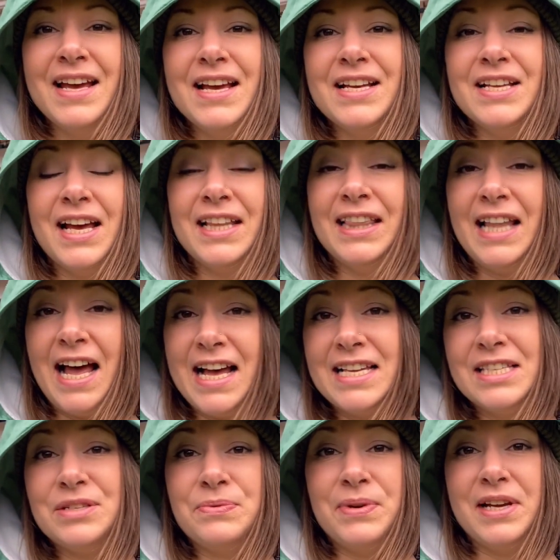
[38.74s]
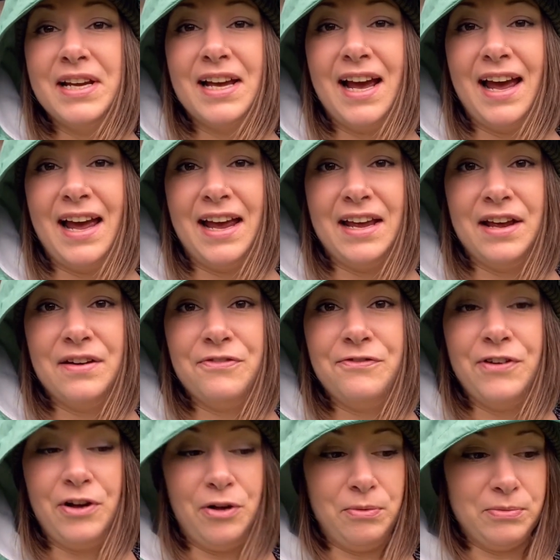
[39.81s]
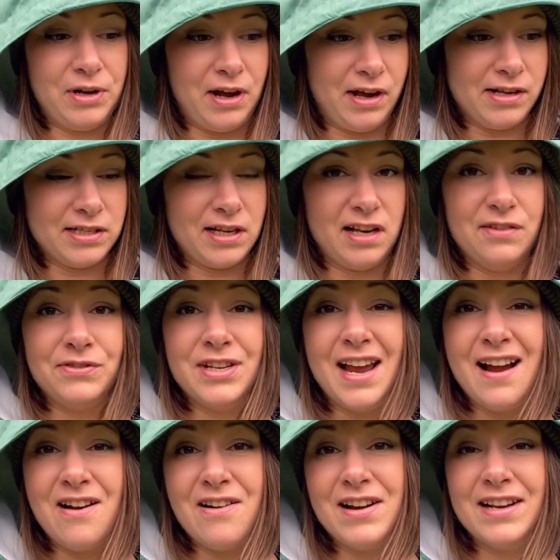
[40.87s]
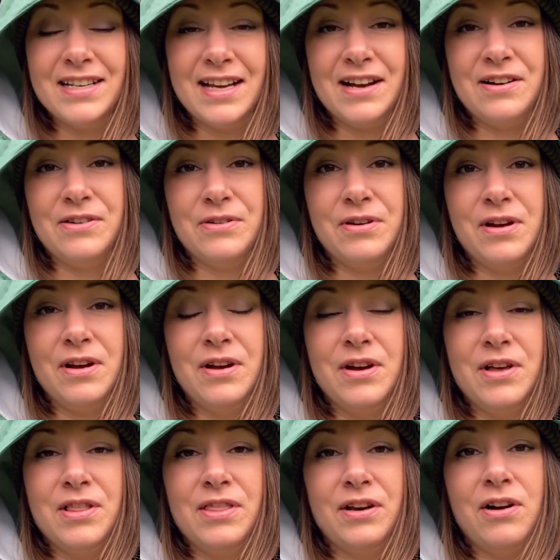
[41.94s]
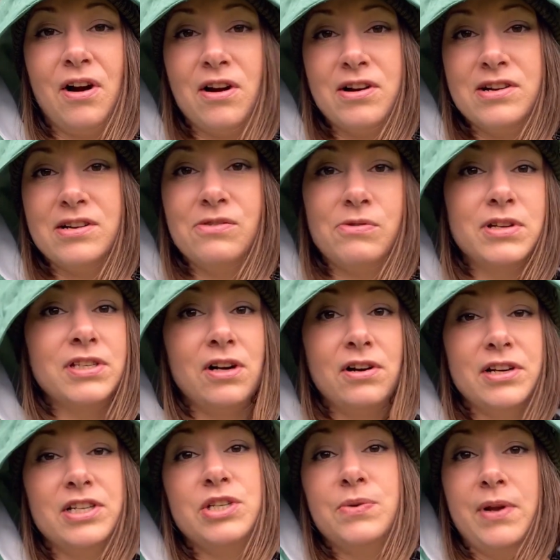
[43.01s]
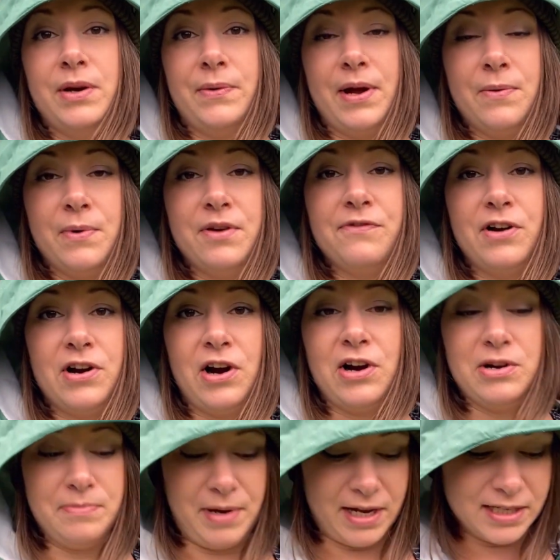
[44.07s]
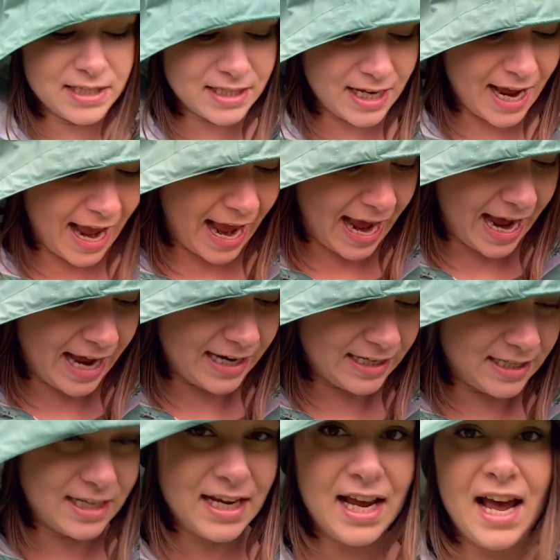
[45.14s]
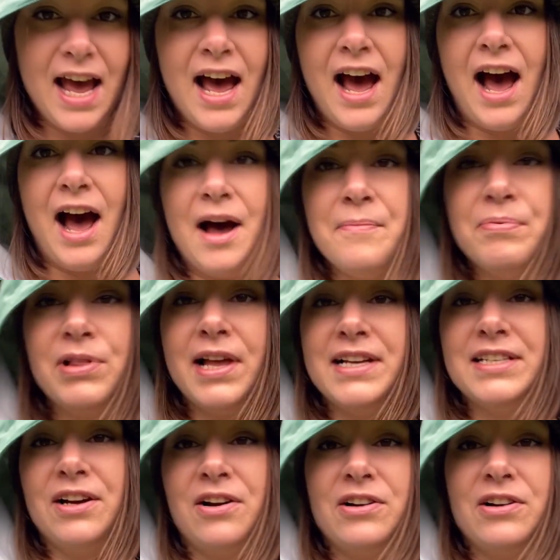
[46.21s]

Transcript: last week I filmed us kind of tearing down the garden, or starting to anyway, one of our garden beds, and planting our